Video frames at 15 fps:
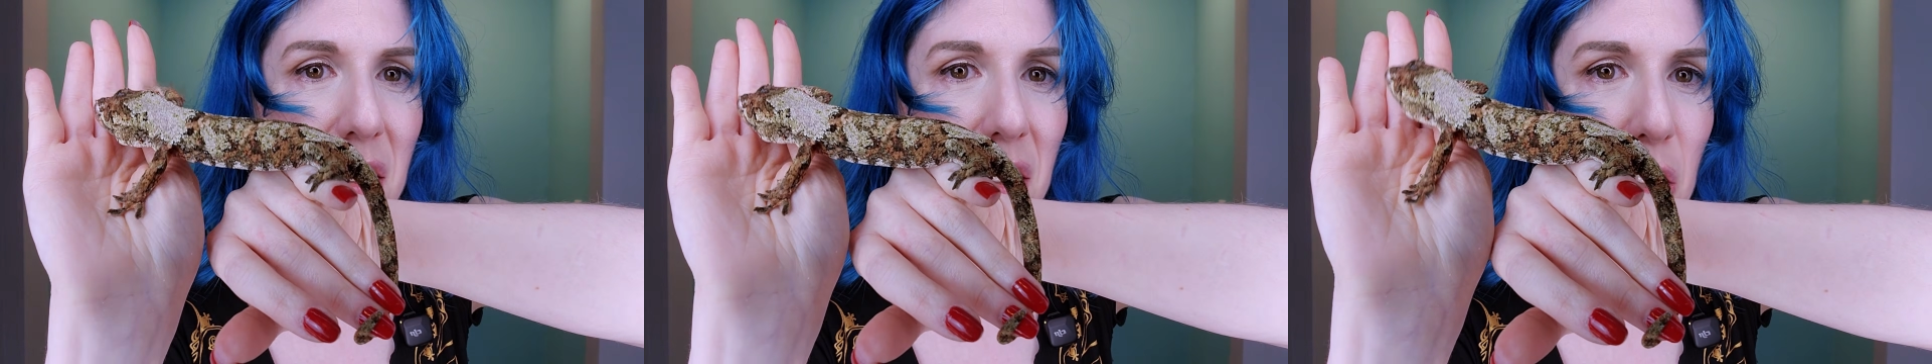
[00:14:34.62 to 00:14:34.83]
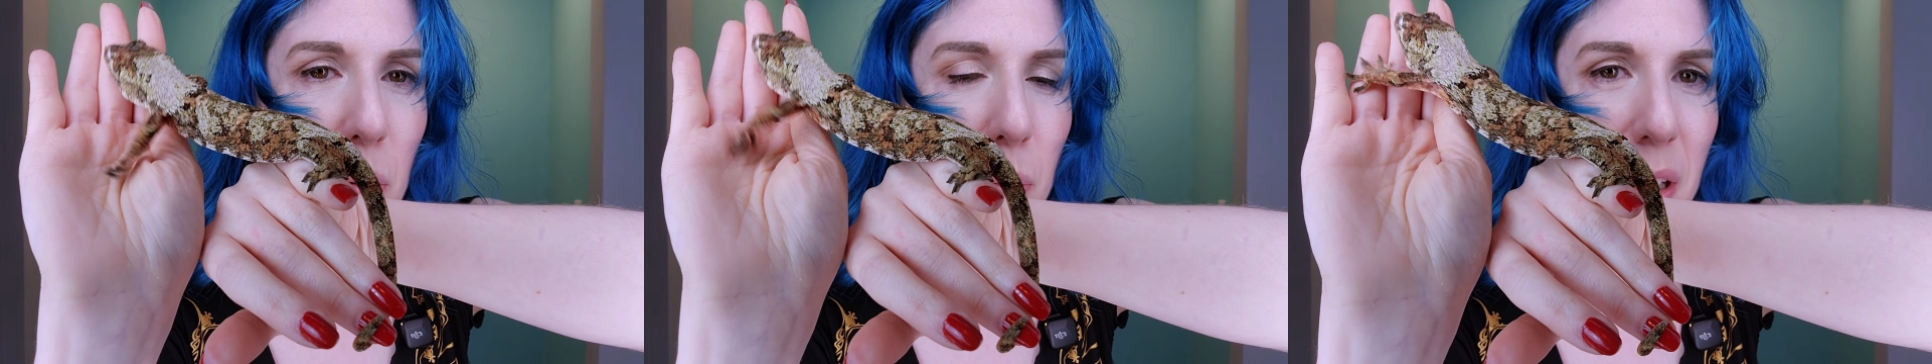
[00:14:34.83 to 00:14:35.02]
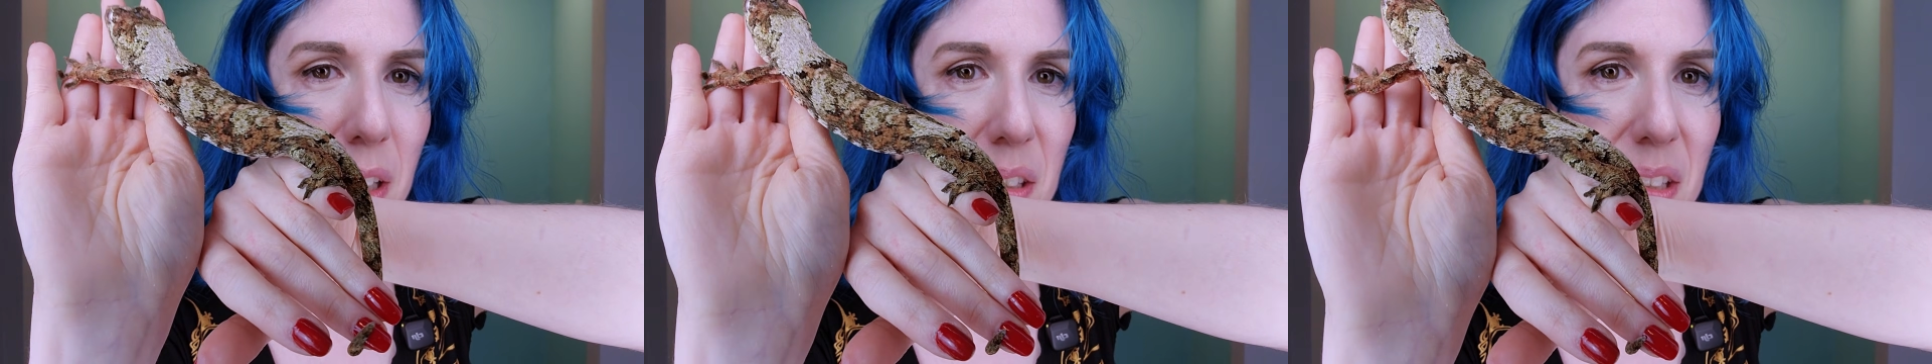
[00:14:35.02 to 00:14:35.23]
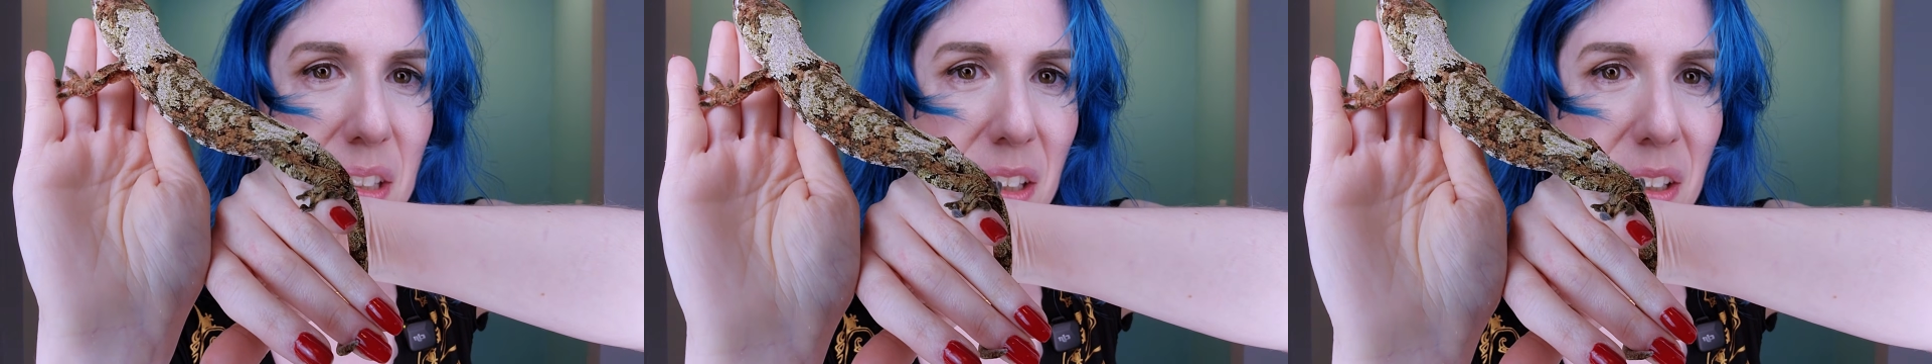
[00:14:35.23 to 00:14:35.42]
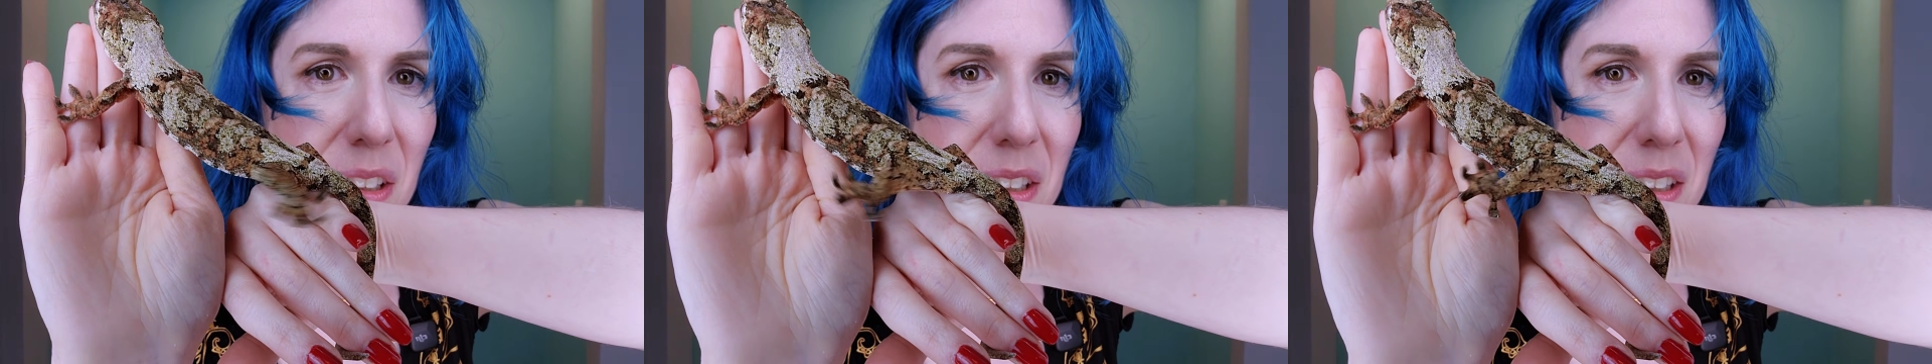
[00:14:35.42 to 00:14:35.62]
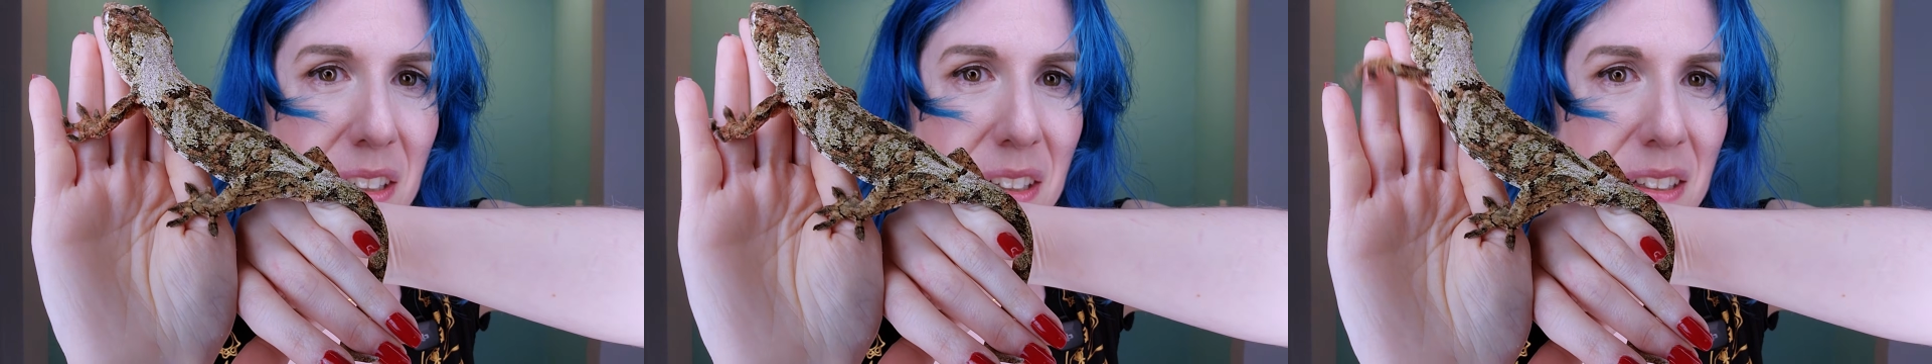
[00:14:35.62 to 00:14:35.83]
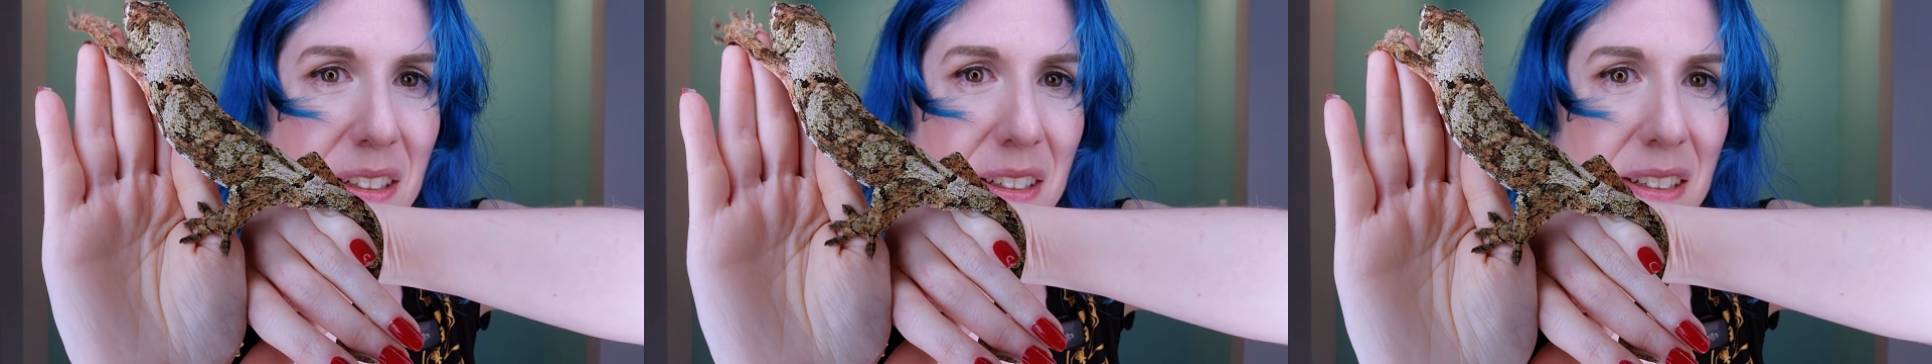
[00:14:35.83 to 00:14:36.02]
her base color.